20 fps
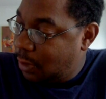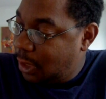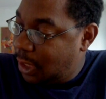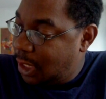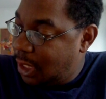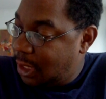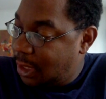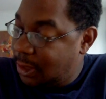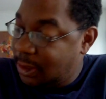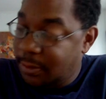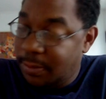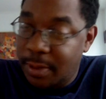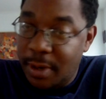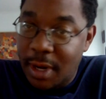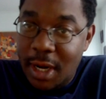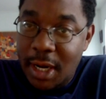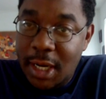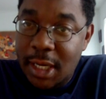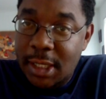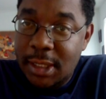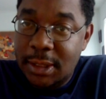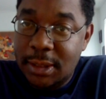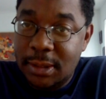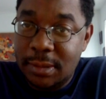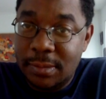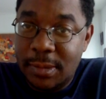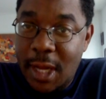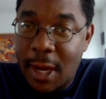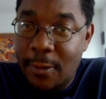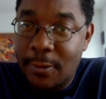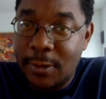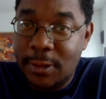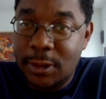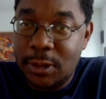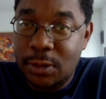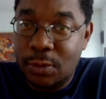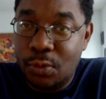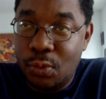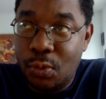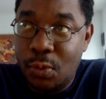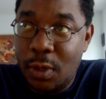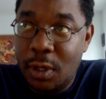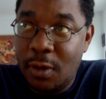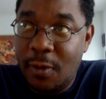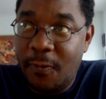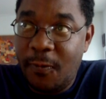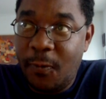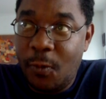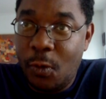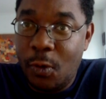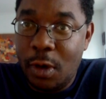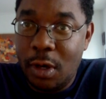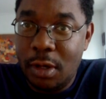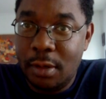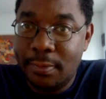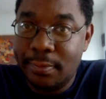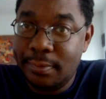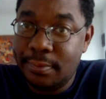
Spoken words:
get a surprise. I was 104.